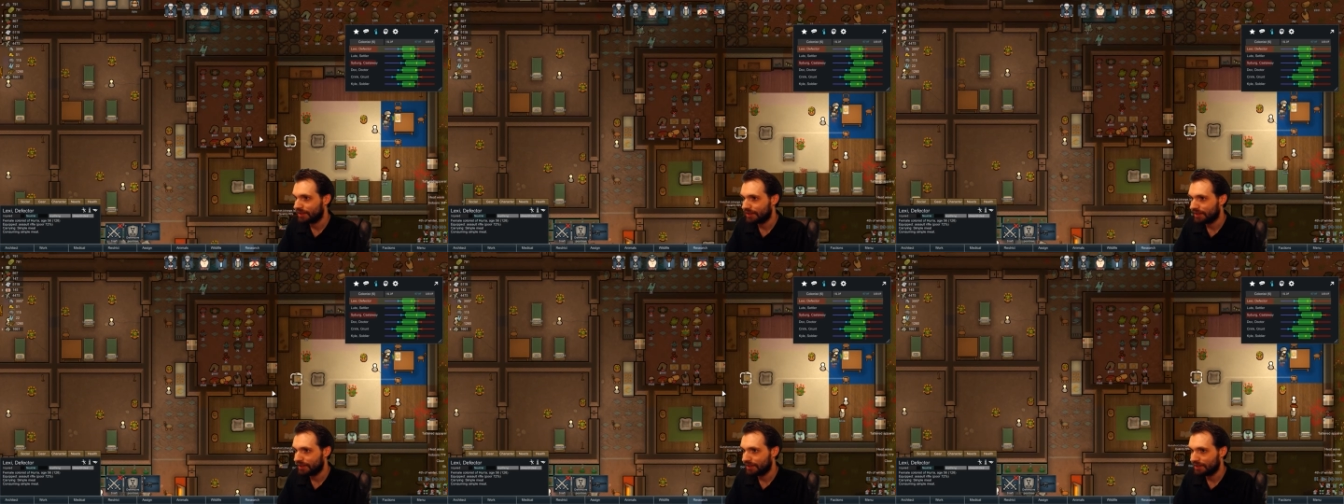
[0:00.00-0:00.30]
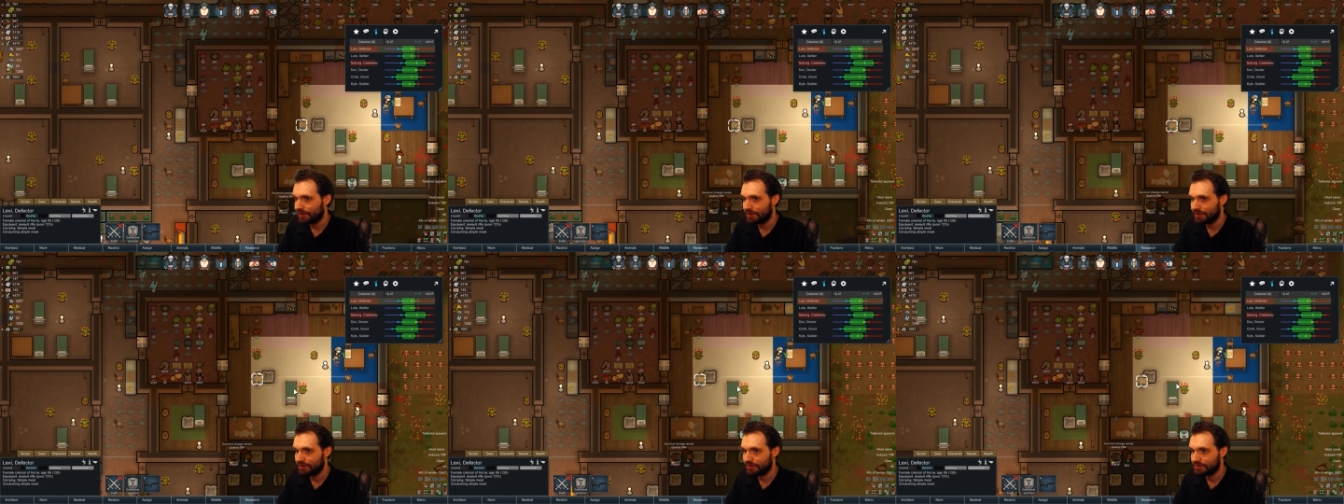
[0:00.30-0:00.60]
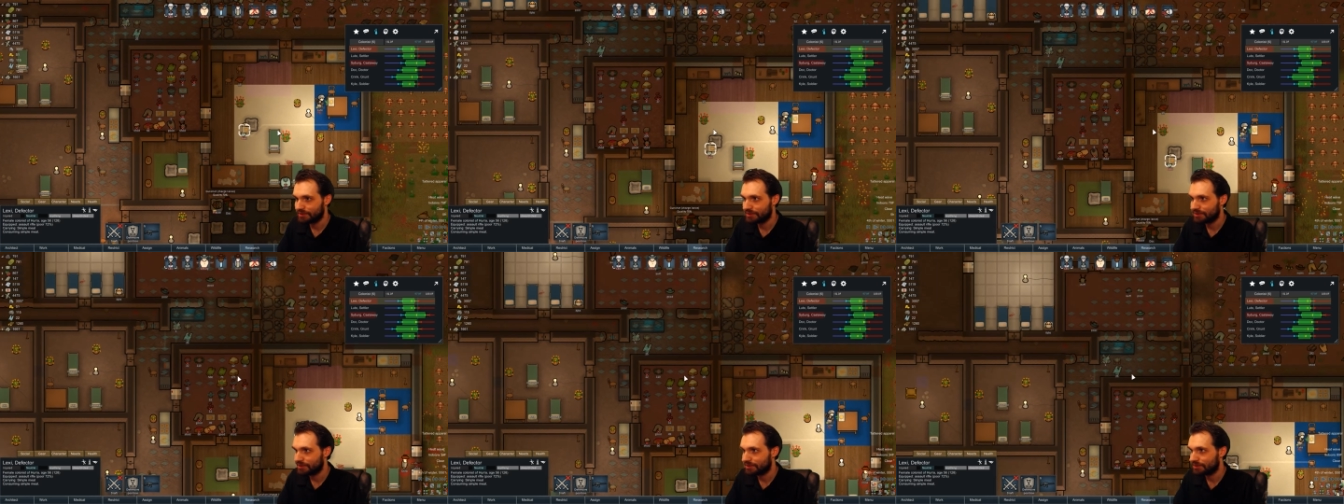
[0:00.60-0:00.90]

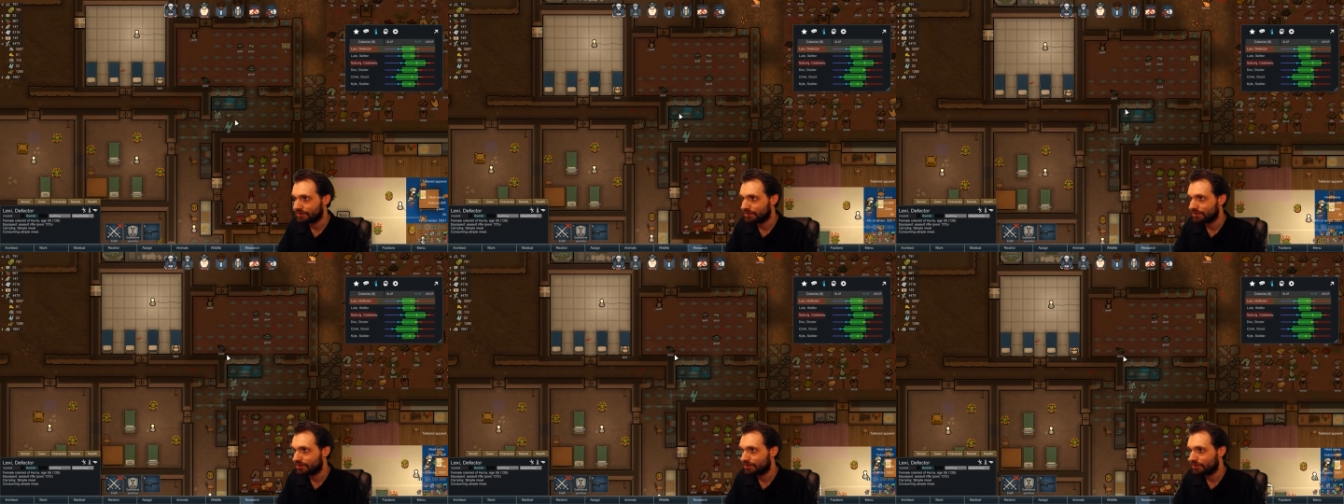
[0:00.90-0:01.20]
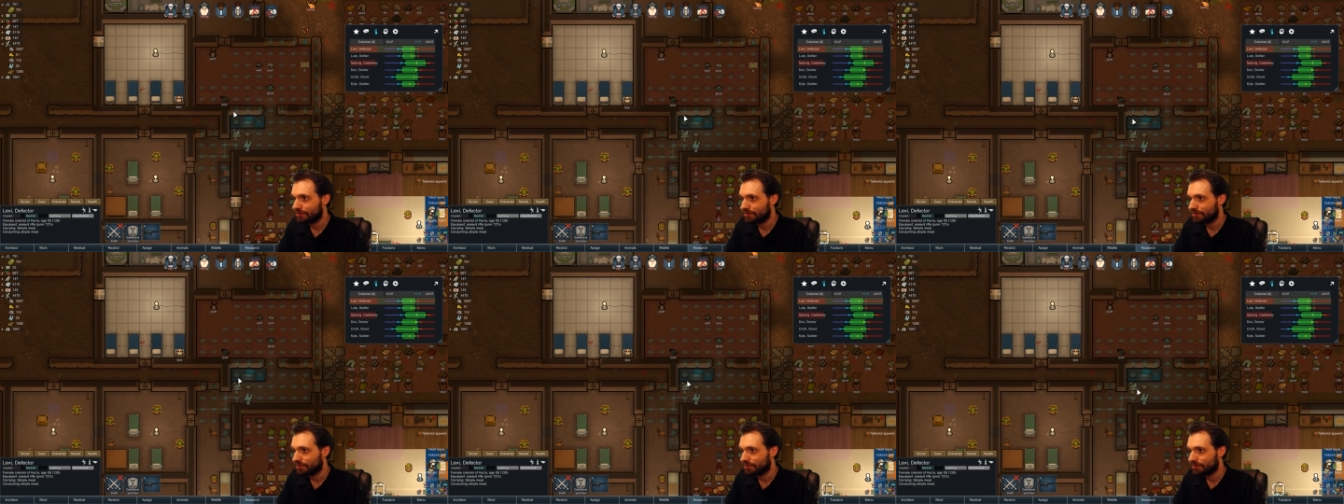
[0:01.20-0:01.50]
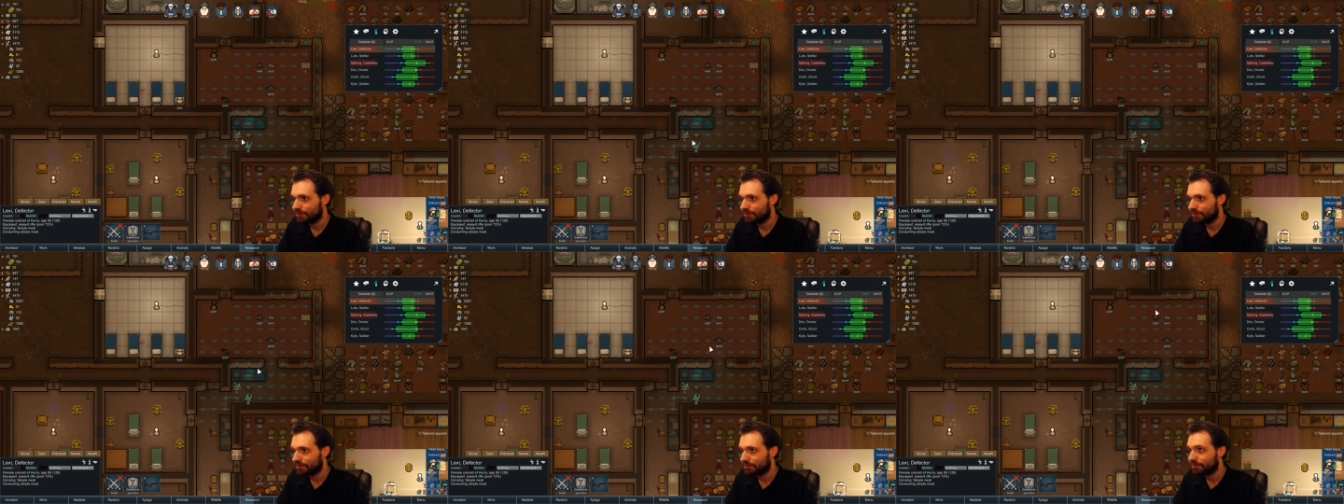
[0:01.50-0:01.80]
and
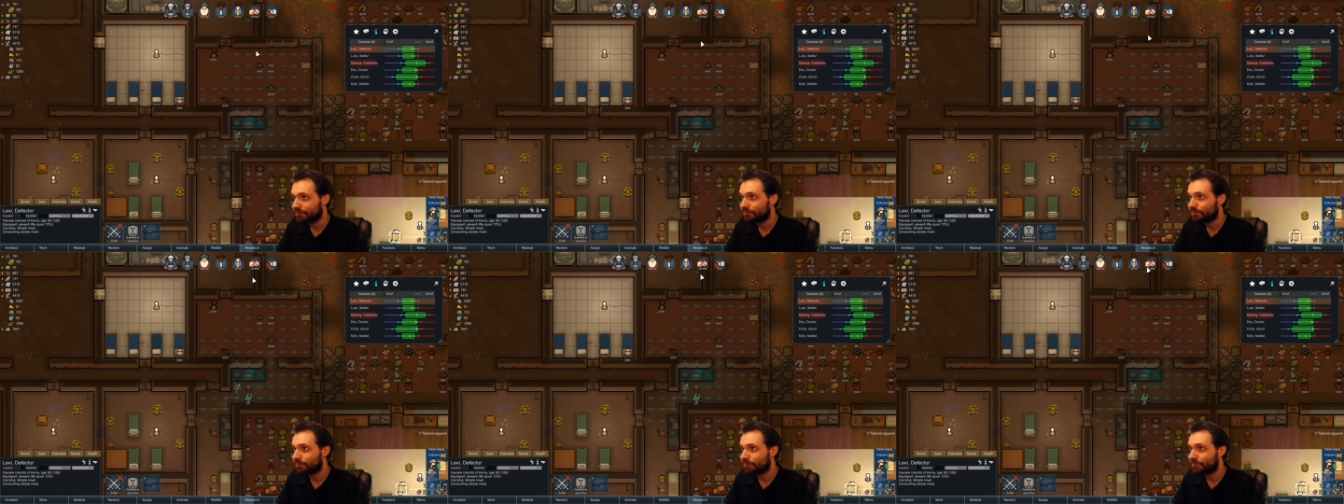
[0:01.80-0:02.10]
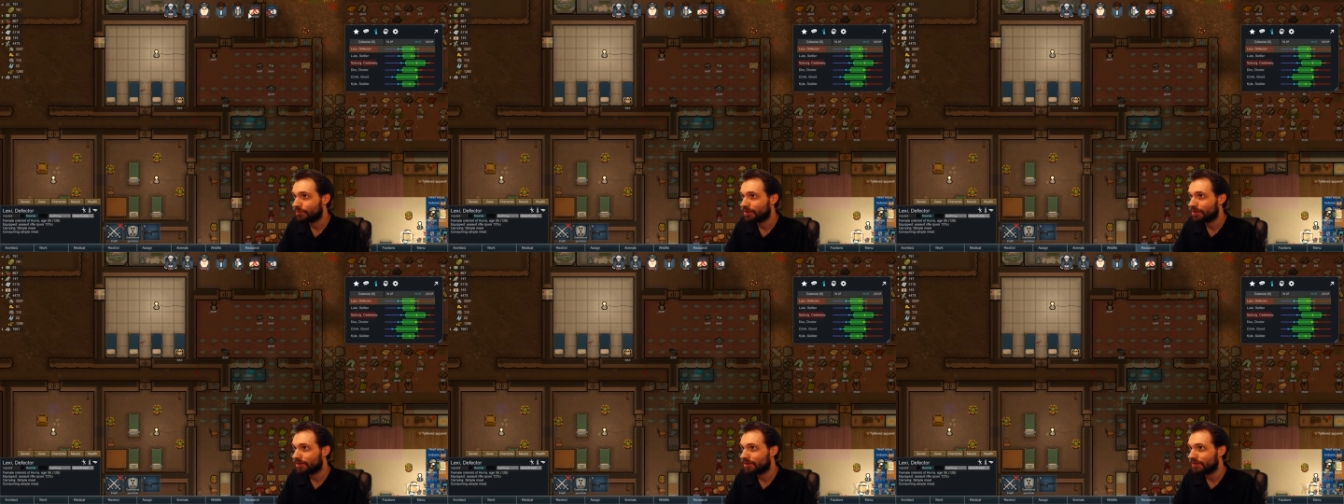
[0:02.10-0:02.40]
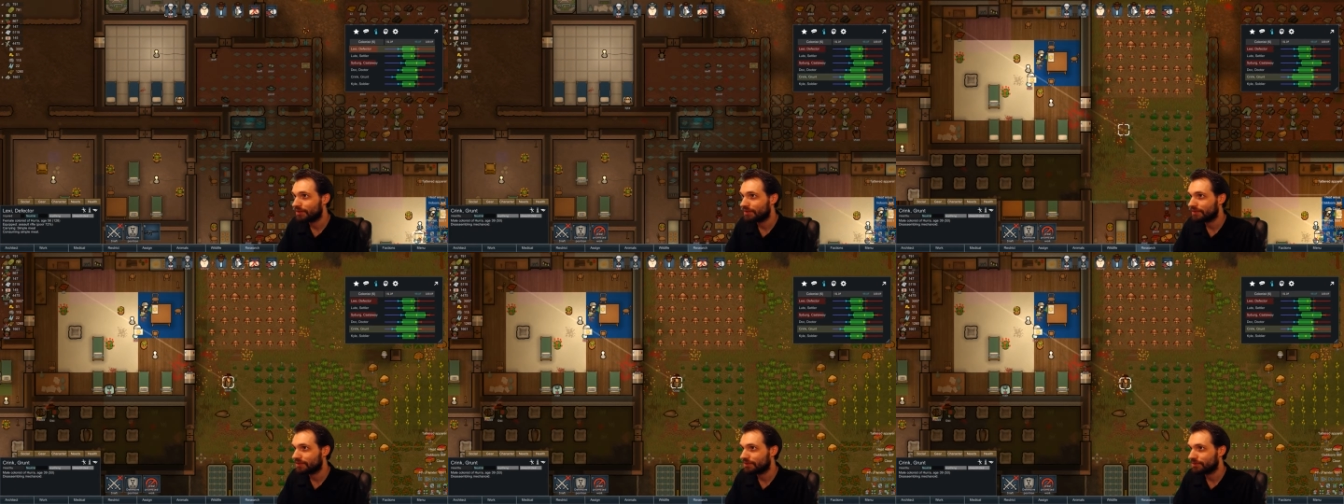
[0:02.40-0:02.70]
where
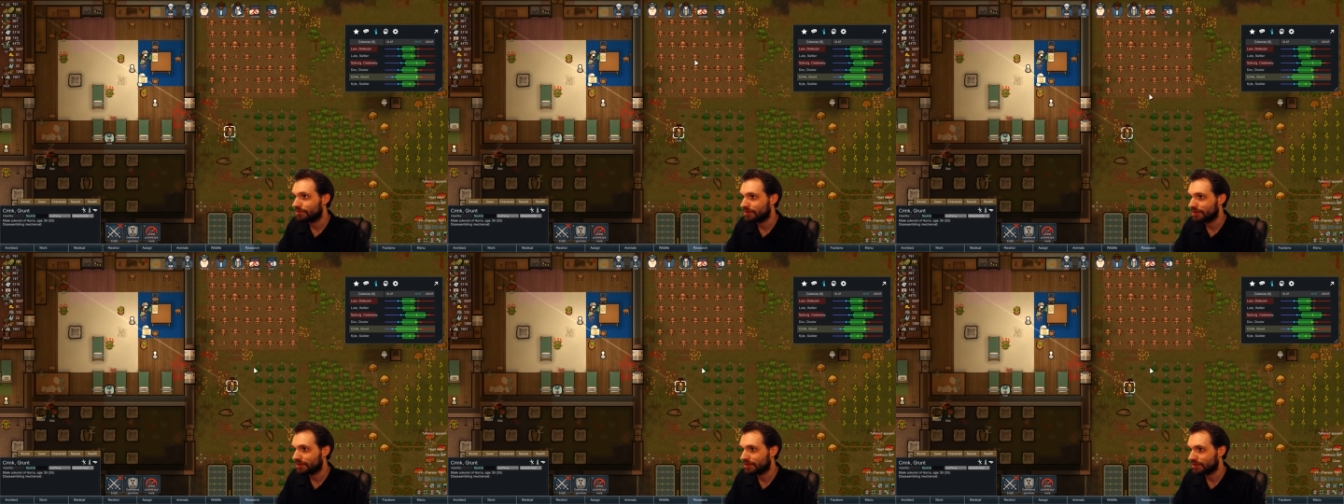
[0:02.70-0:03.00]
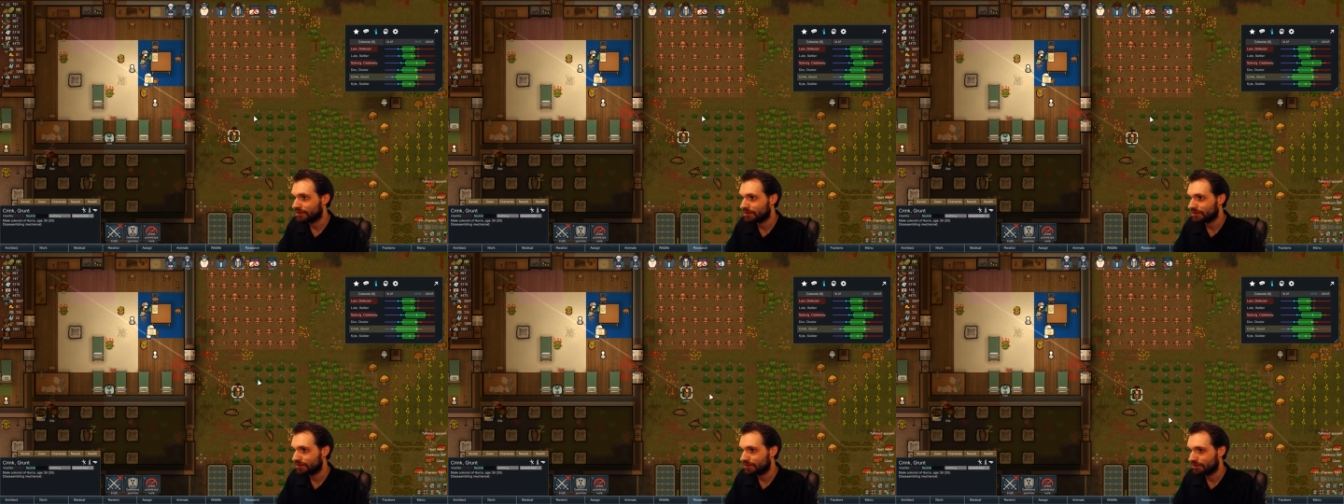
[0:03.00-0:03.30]
is Crink?